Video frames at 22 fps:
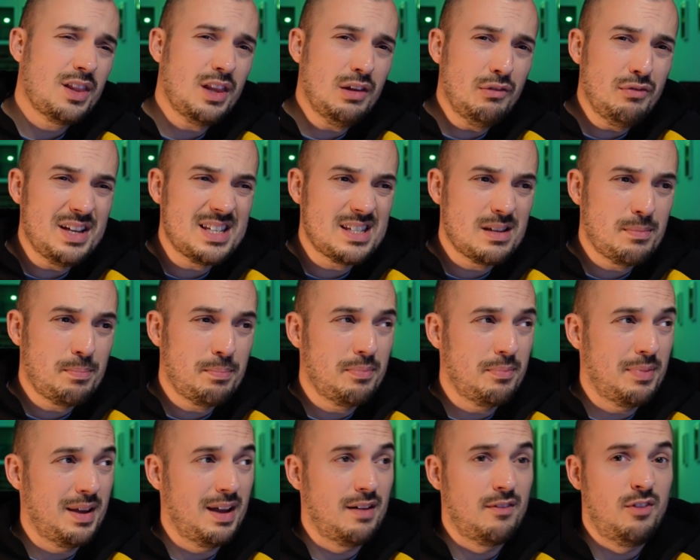There is a
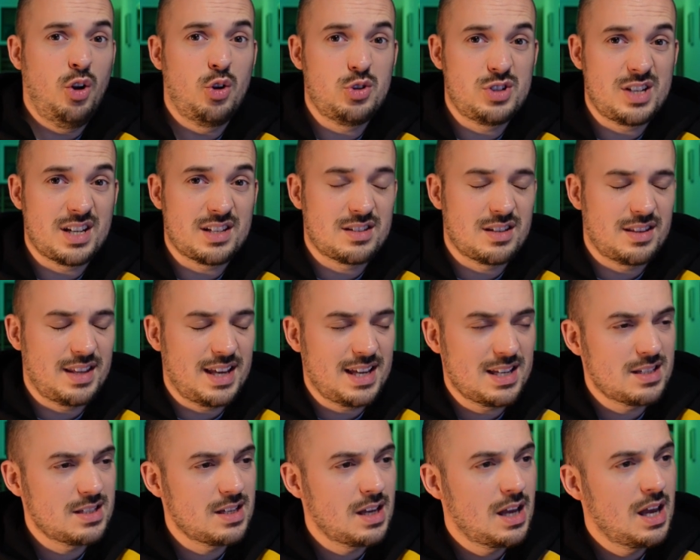bit of logic to
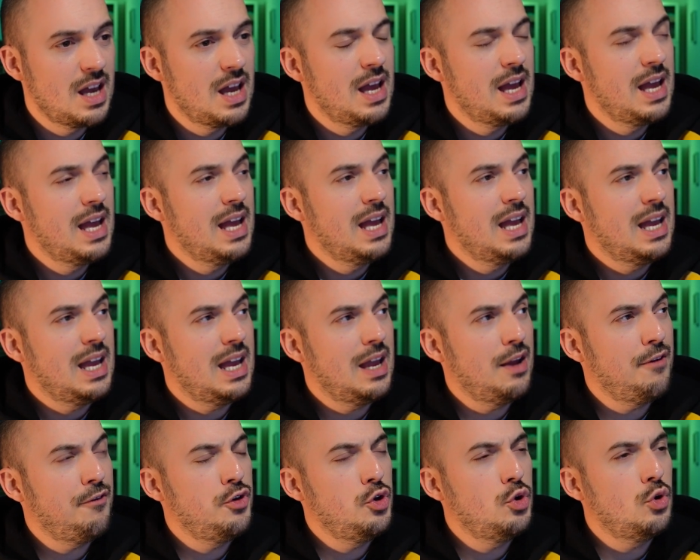this.
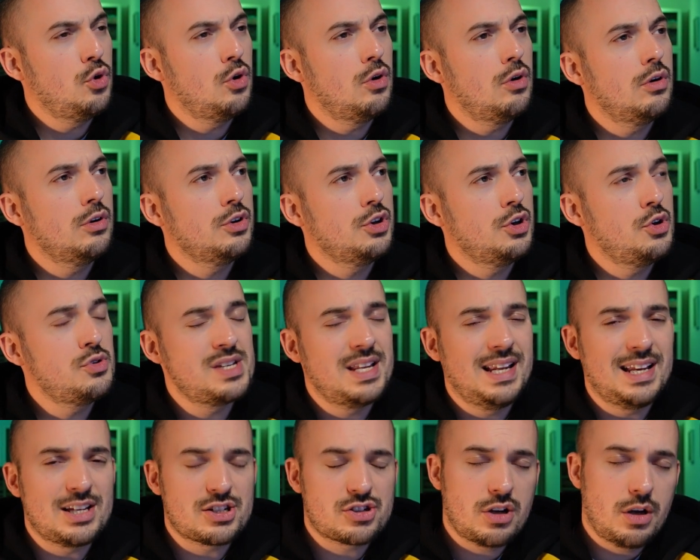If you're using
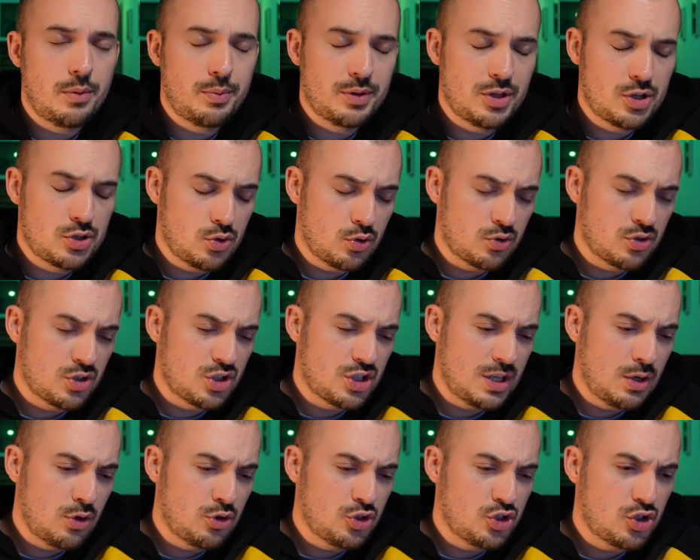Lychguard with the Swords and
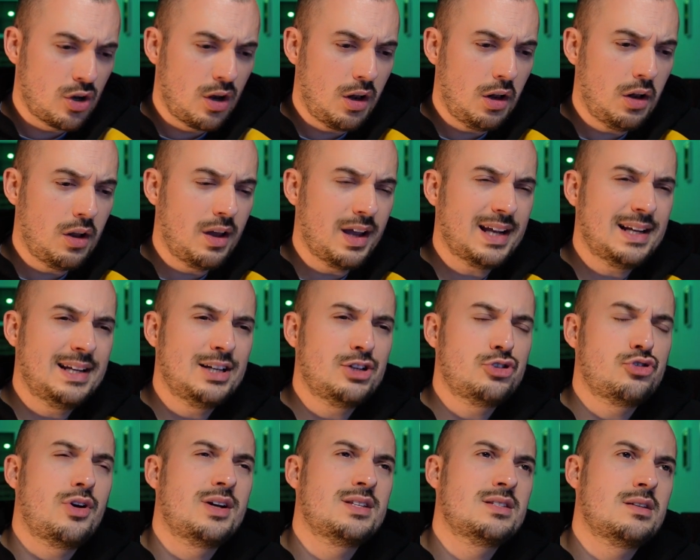Shields, you're likely
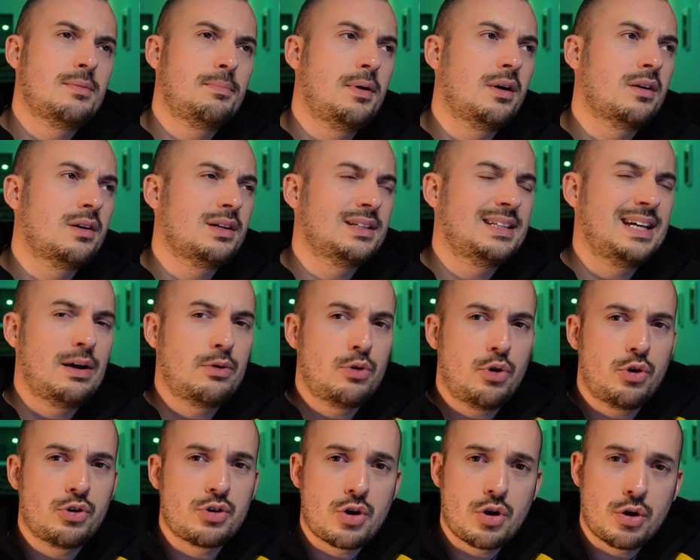trying to bunker down
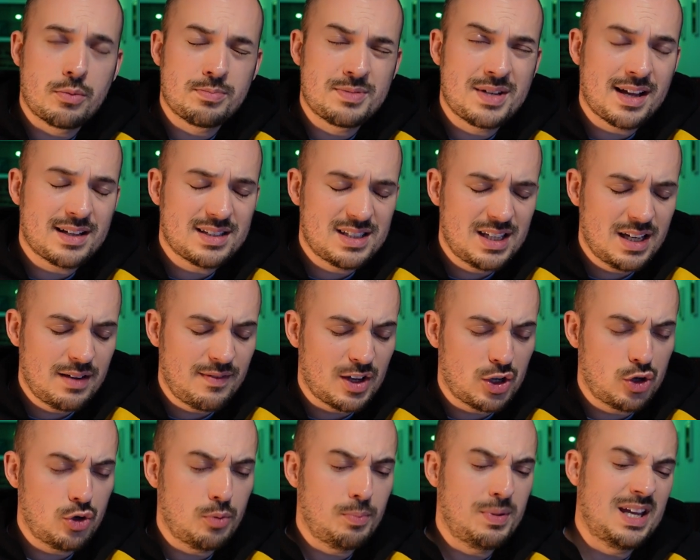on an objective.
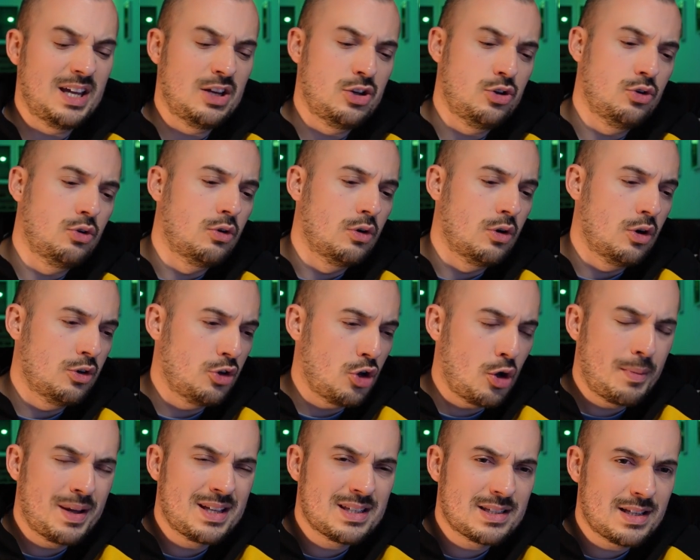It could be in your
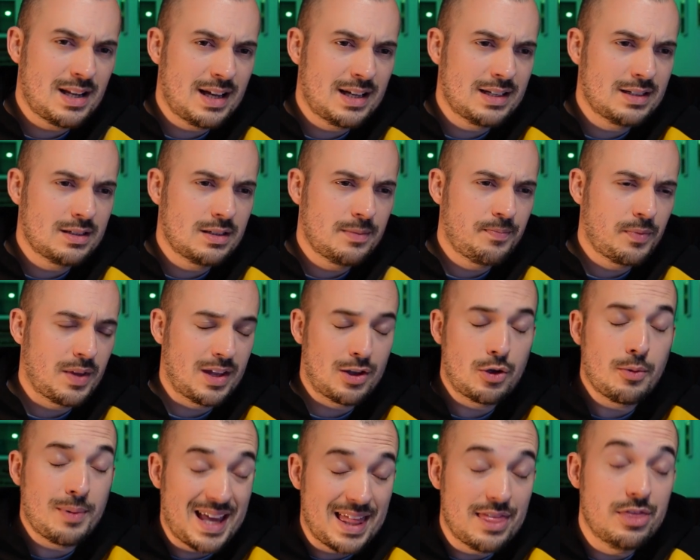no man's land, it
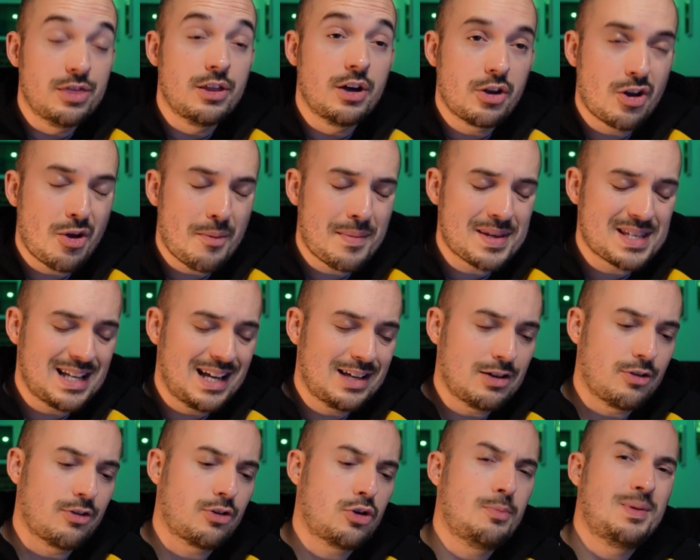could be in the no man's
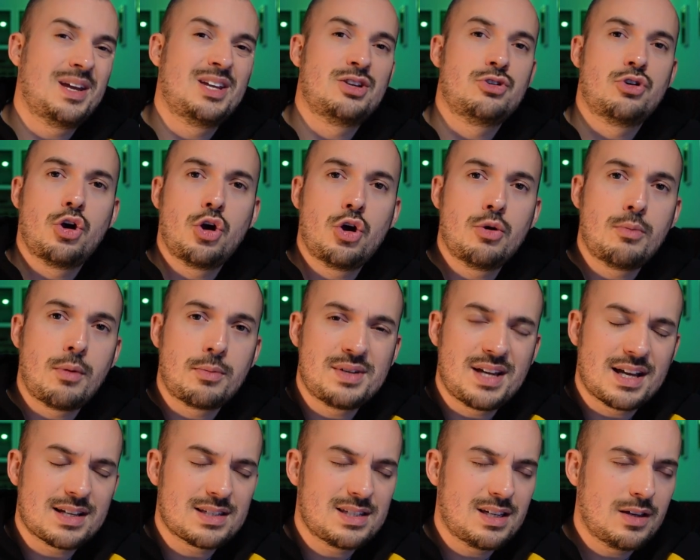land, or it could be in your home
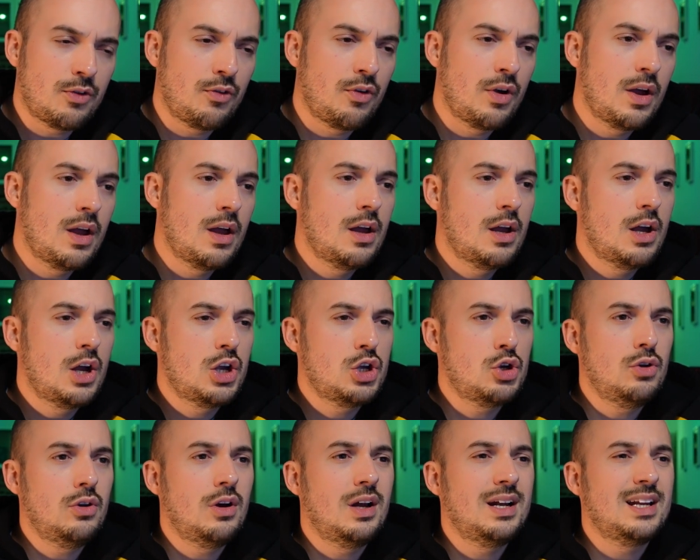objective.
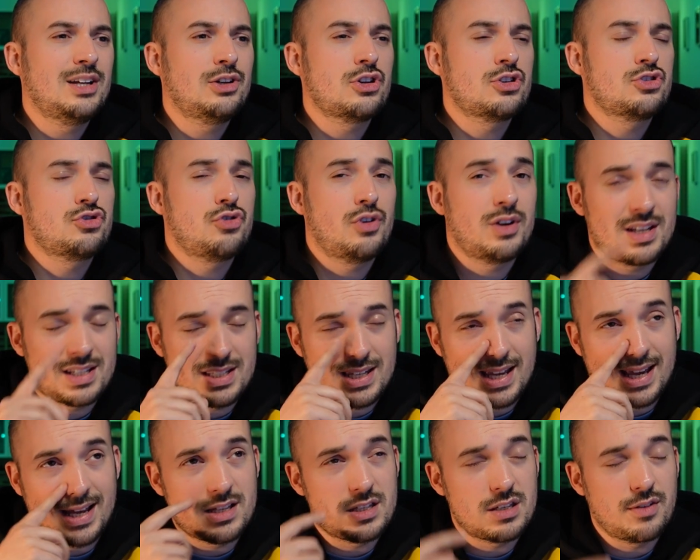You're likely just trying to
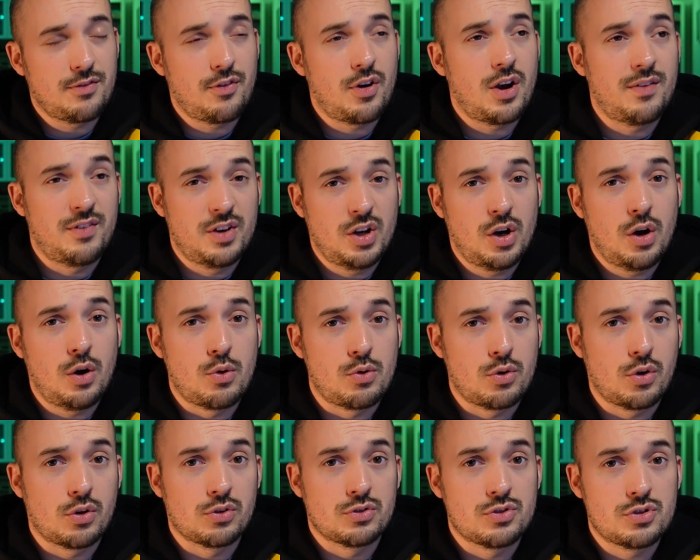stay and survive and
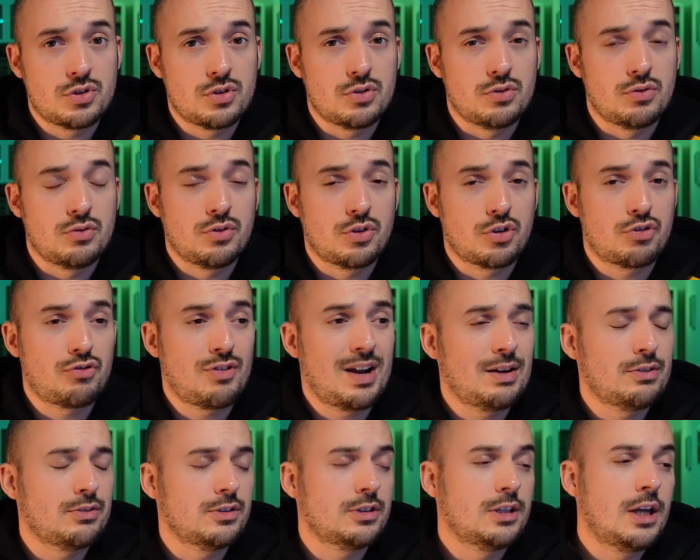hold on to the
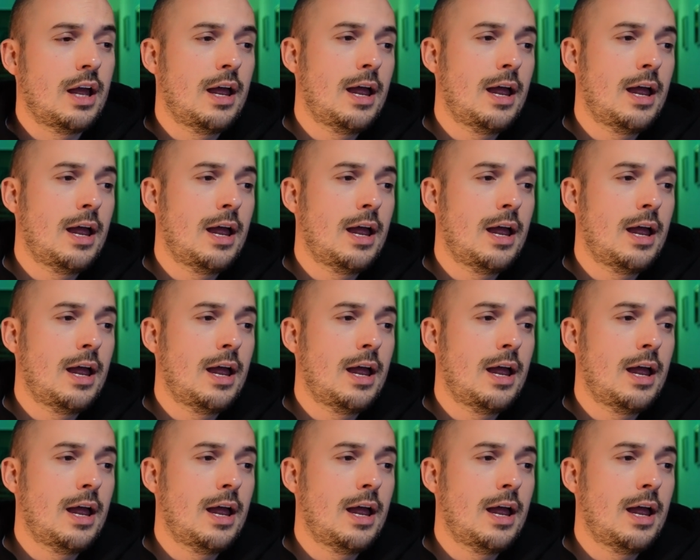ground.